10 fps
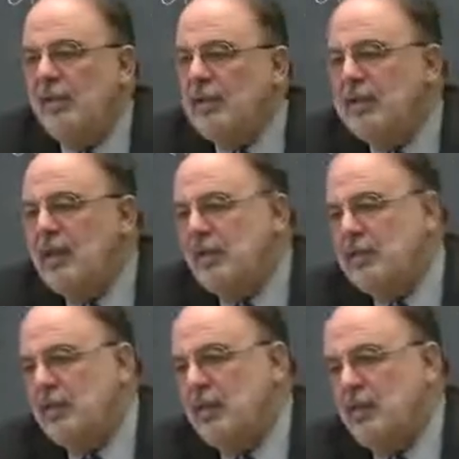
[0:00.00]
this
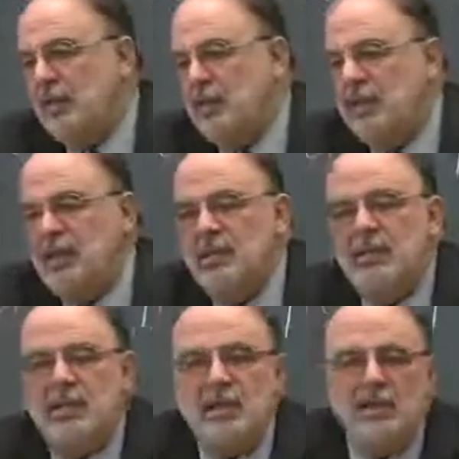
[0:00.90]
episode
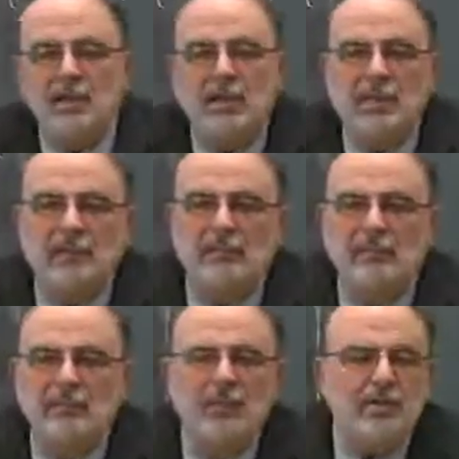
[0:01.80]
is a
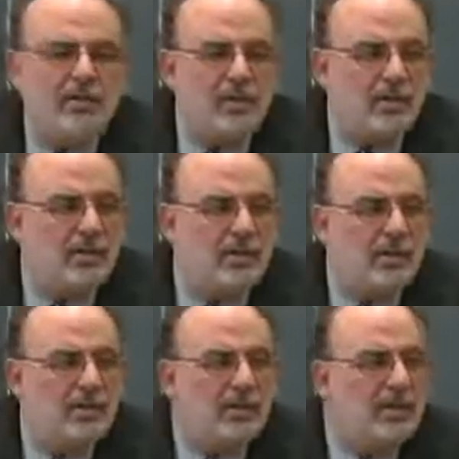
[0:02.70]
vicious
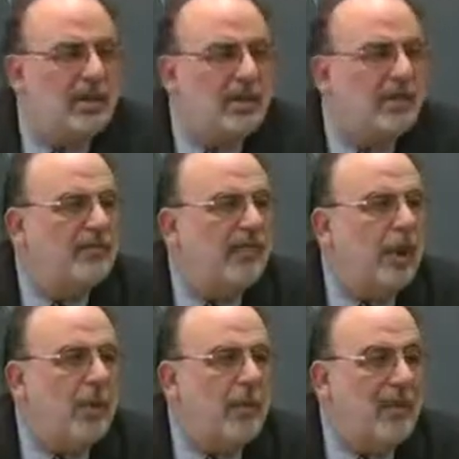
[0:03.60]
critique of
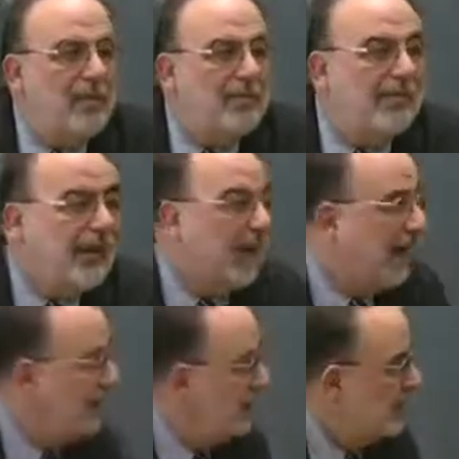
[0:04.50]
Lope de
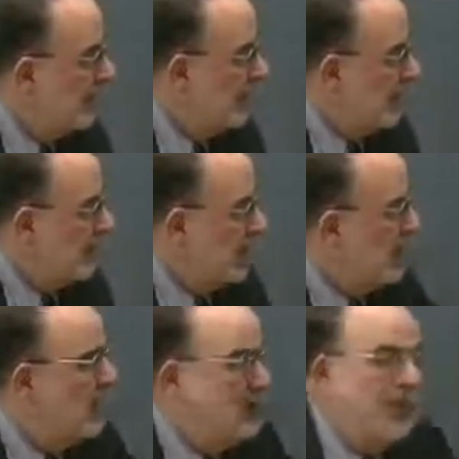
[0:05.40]
Vega, his
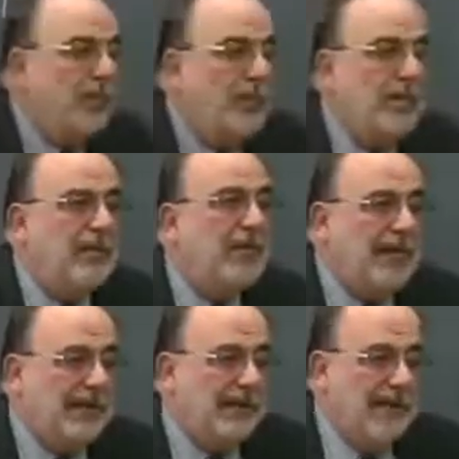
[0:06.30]
enemy Lope de
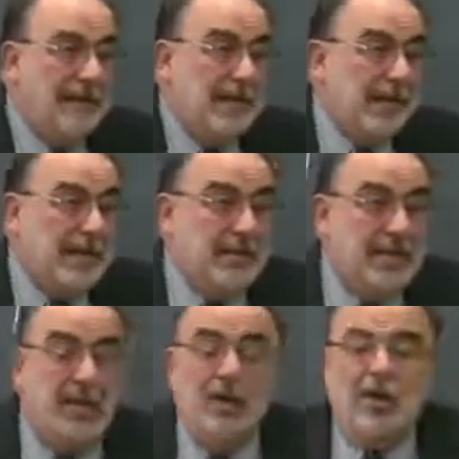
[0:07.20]
Vega,
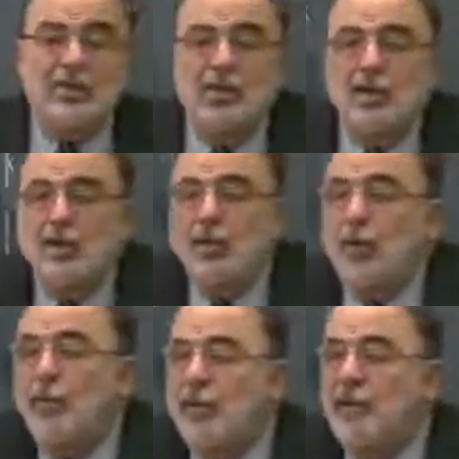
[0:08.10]
because
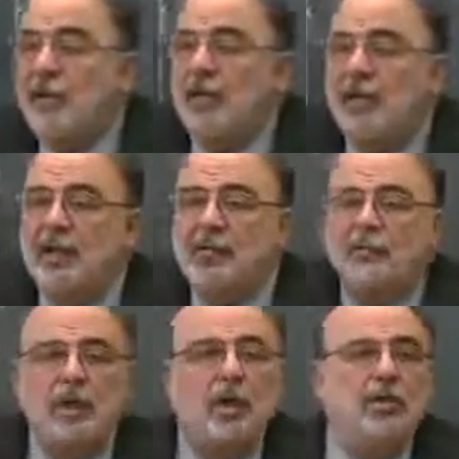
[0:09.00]
Lope de Vega
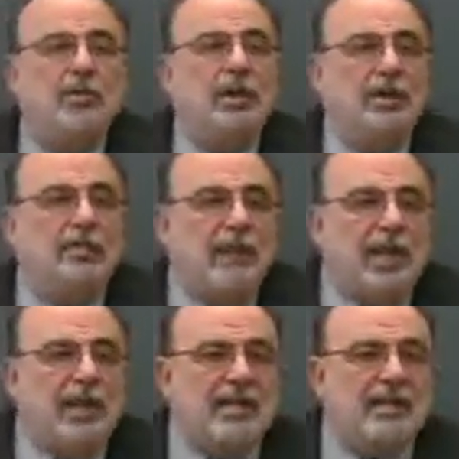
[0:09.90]
wrote
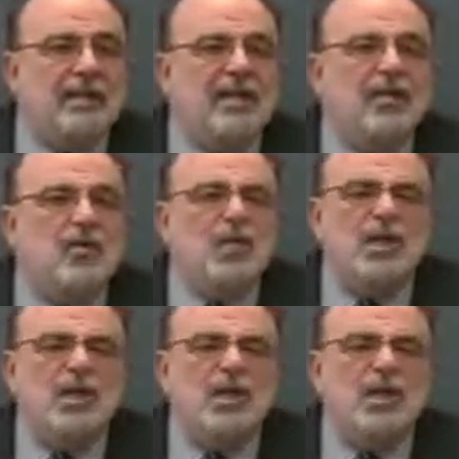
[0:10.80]
plays that